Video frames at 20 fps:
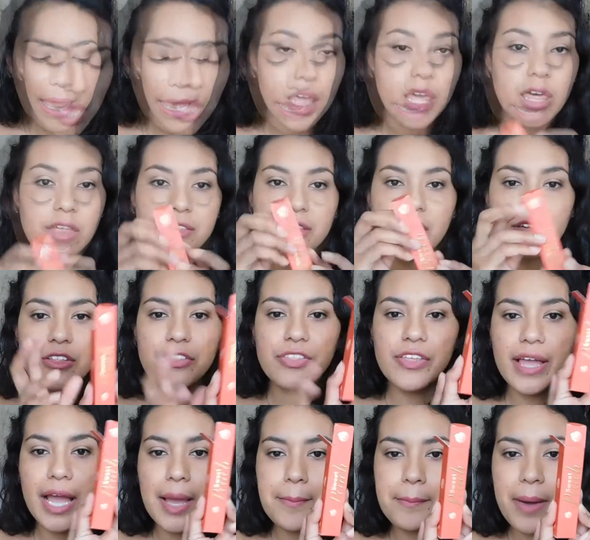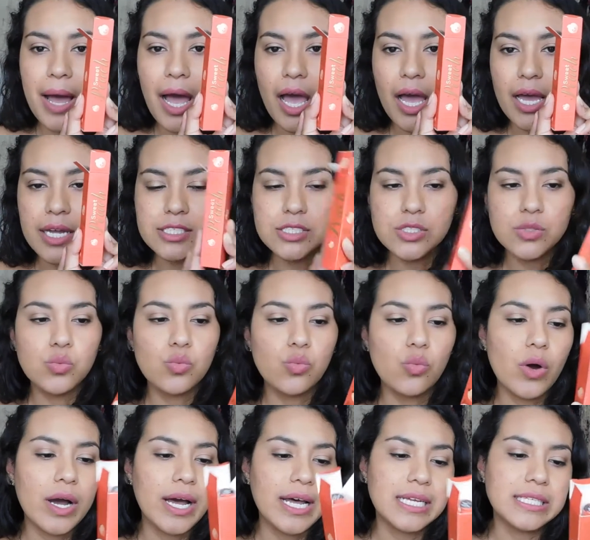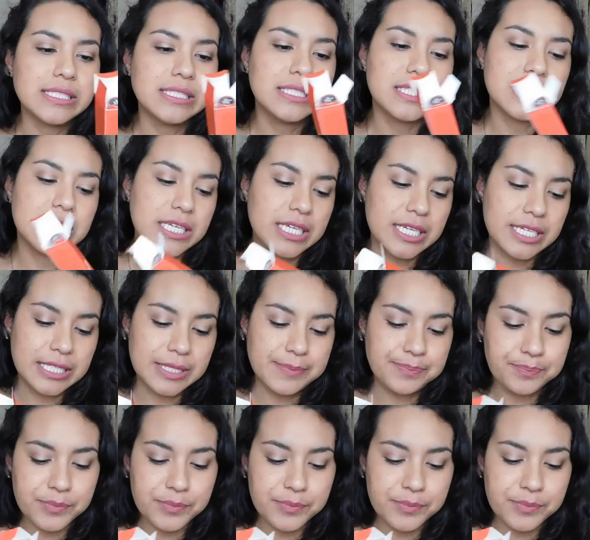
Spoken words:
And the other thing I bought was the